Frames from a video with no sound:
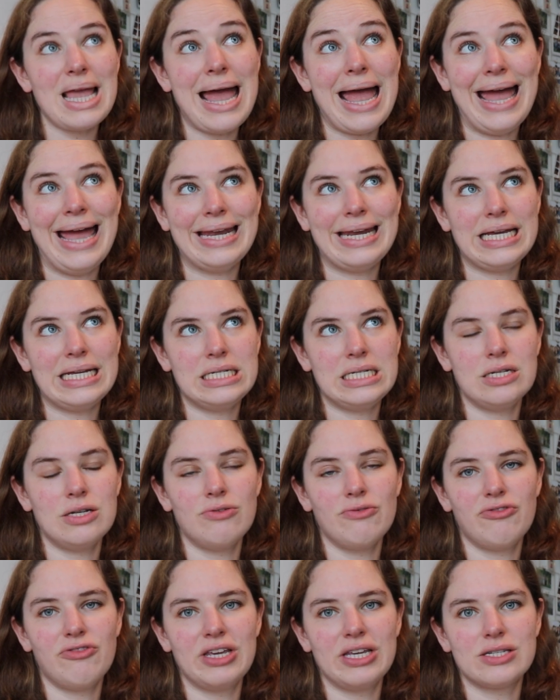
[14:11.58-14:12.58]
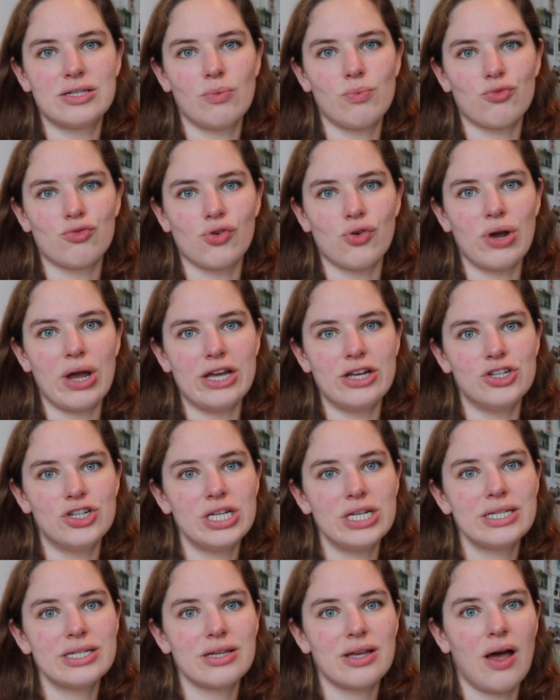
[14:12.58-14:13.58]
and I didn't feel some raw
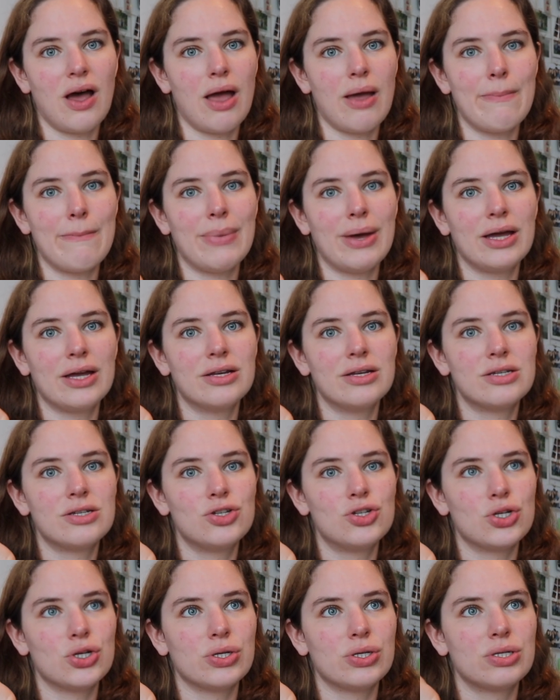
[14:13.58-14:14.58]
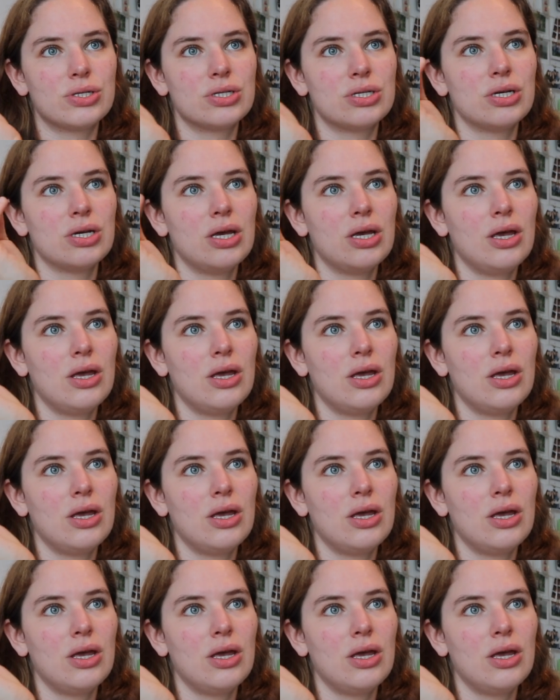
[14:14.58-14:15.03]
edges, I might just